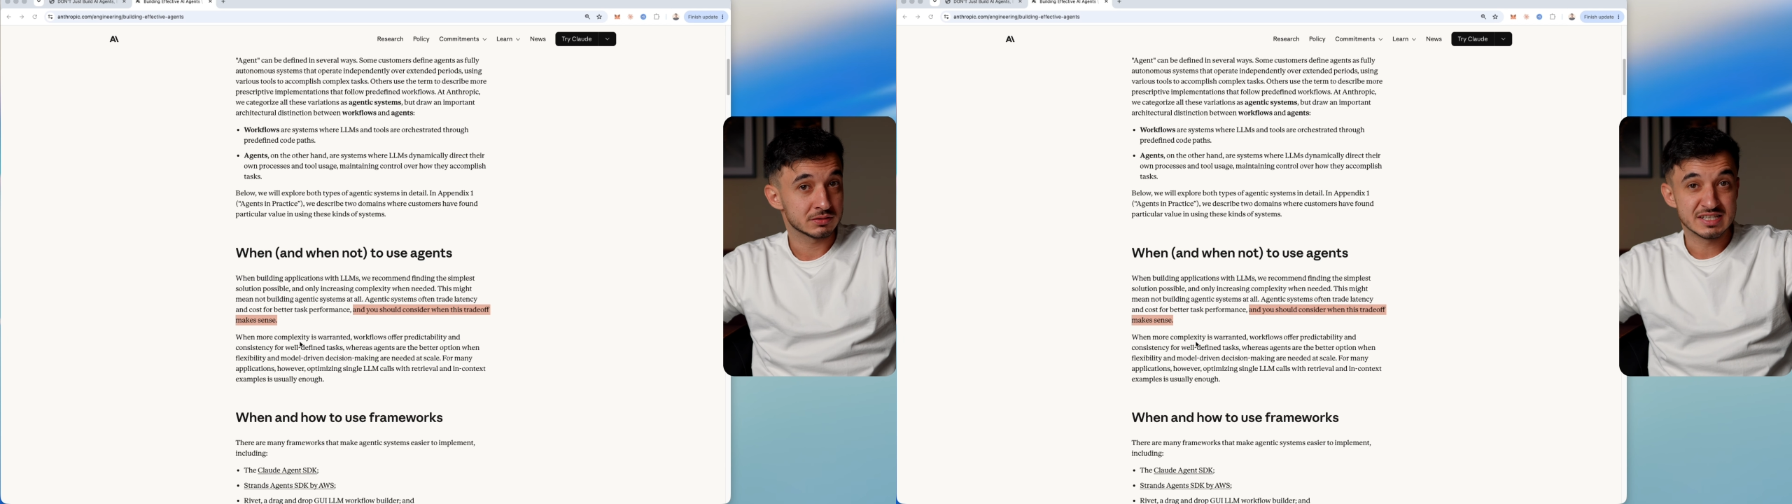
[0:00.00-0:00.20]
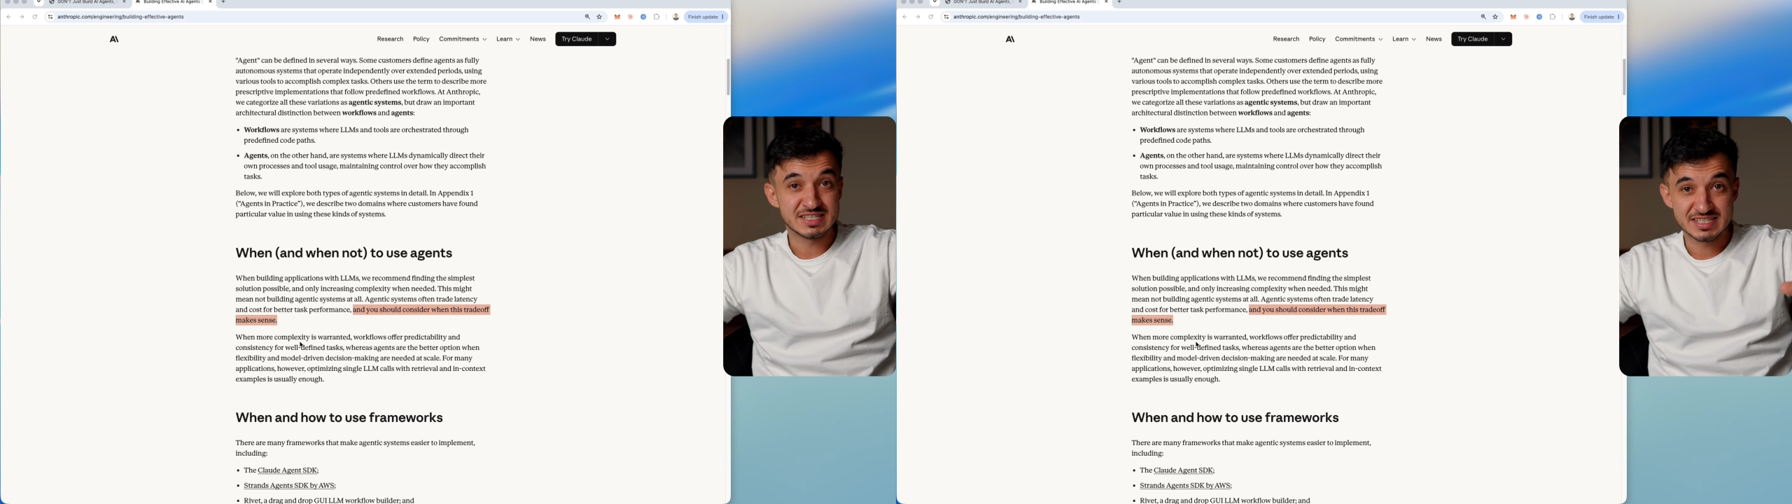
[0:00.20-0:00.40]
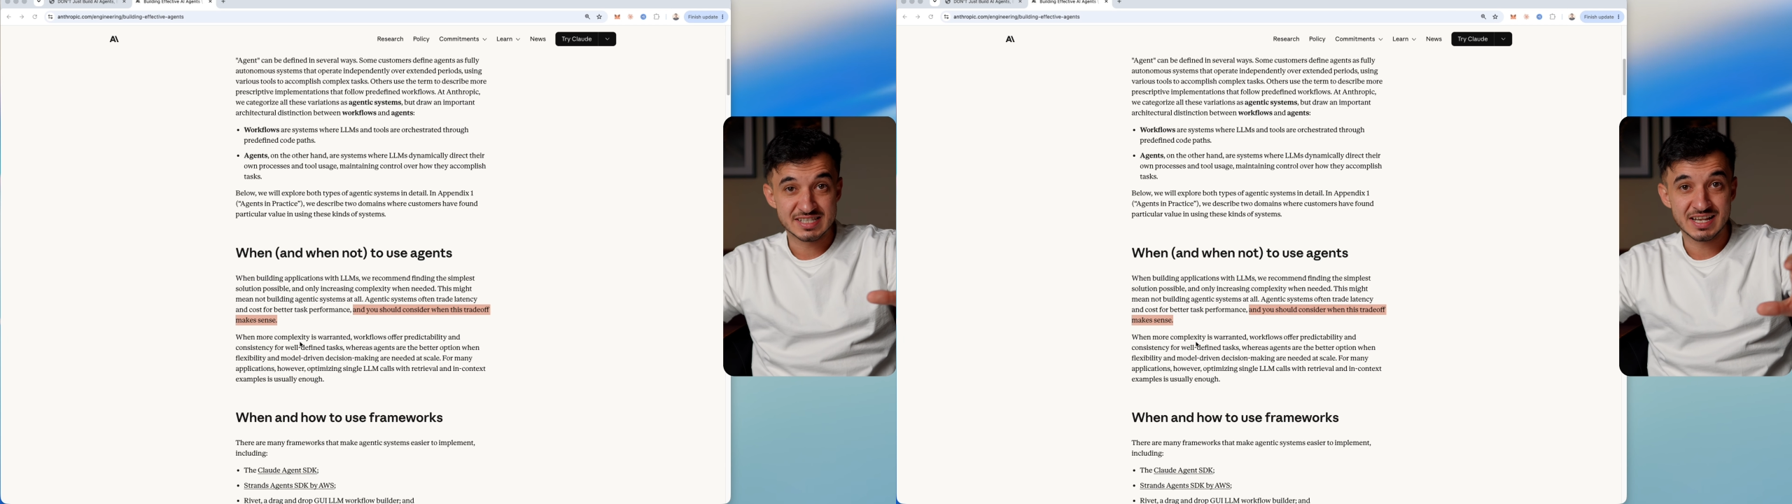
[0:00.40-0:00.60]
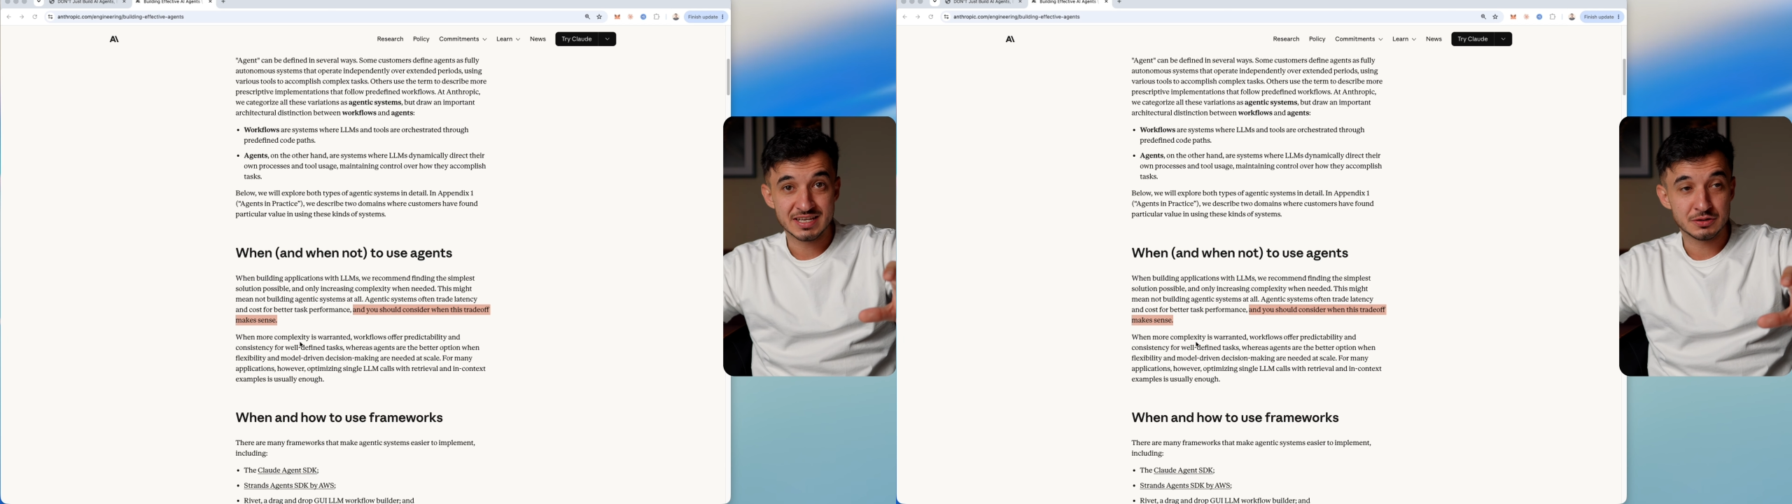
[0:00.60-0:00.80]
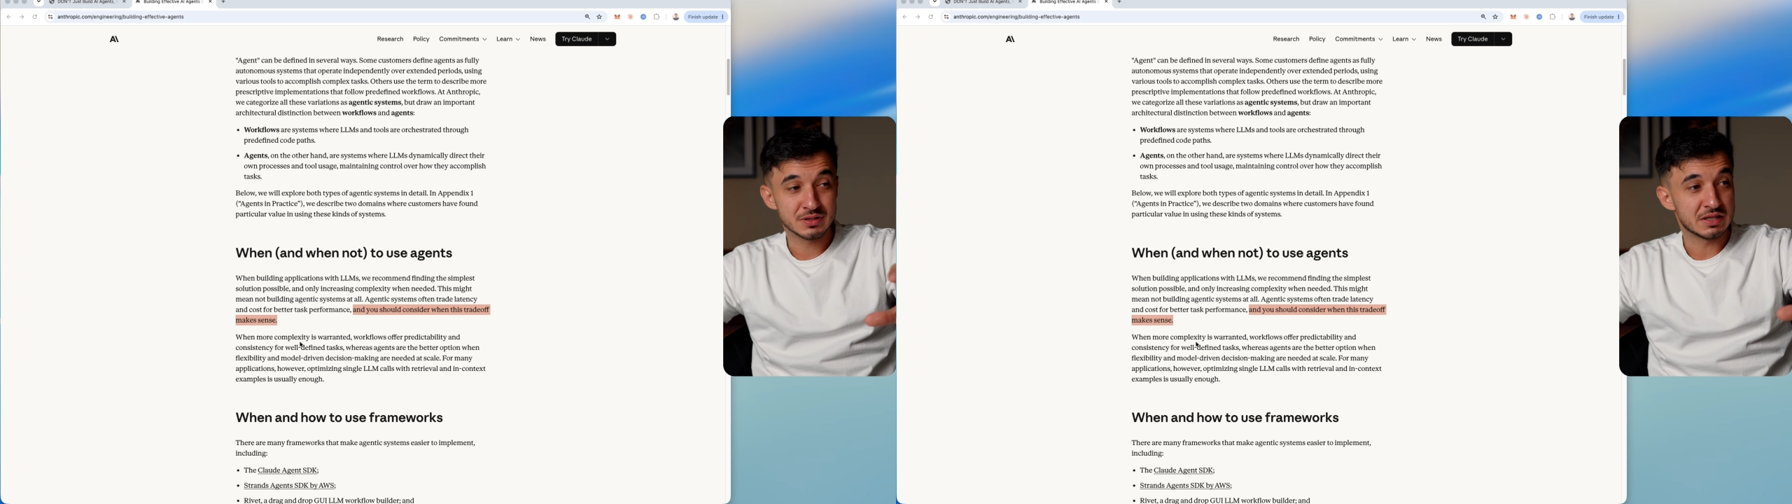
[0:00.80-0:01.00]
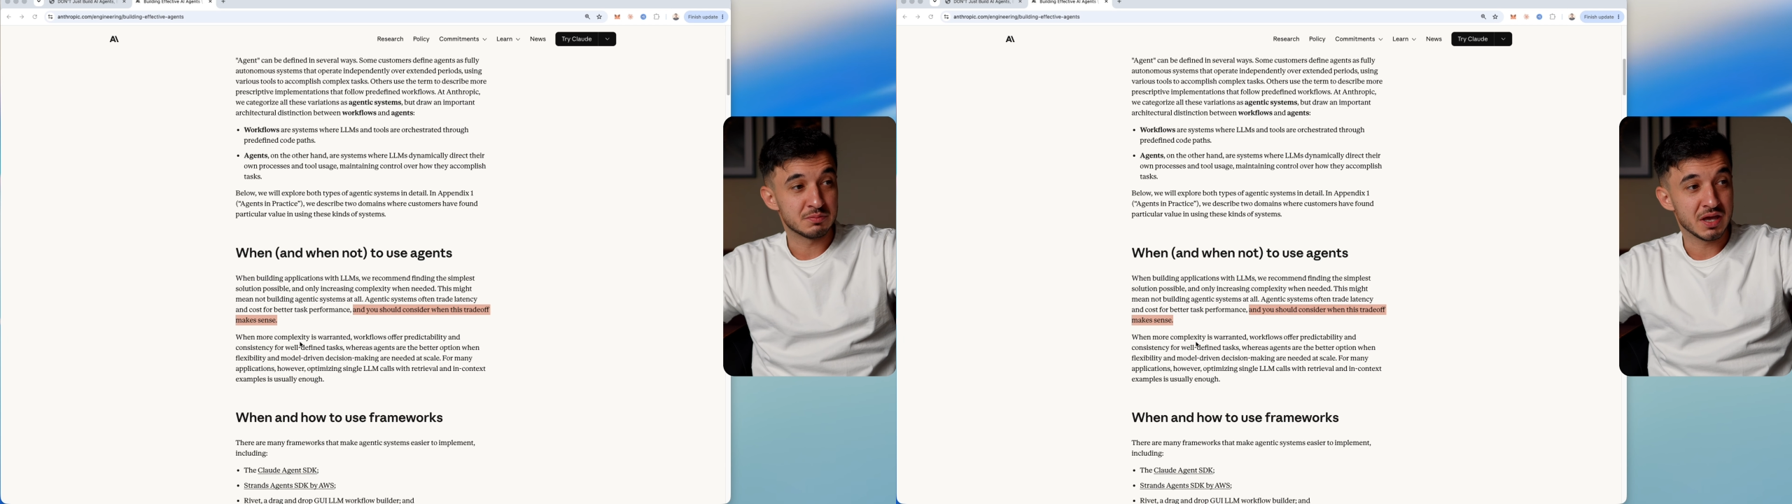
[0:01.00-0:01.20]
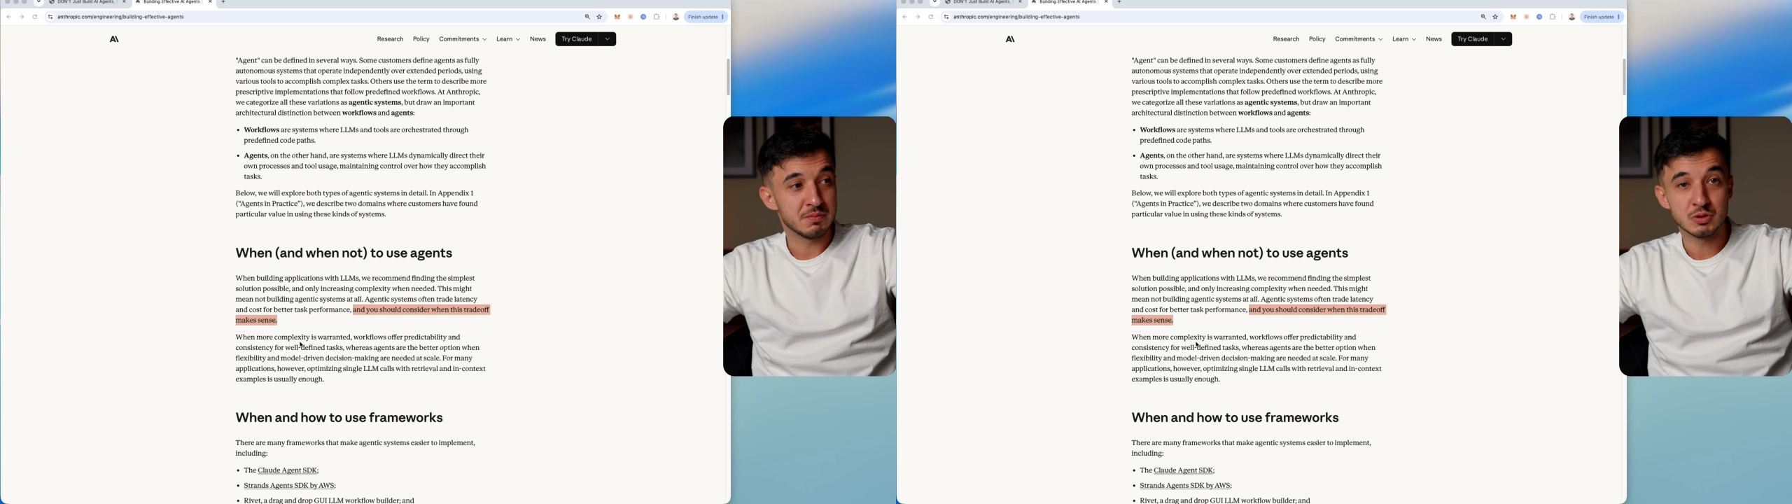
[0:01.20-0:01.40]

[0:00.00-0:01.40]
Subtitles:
is telling you that maybe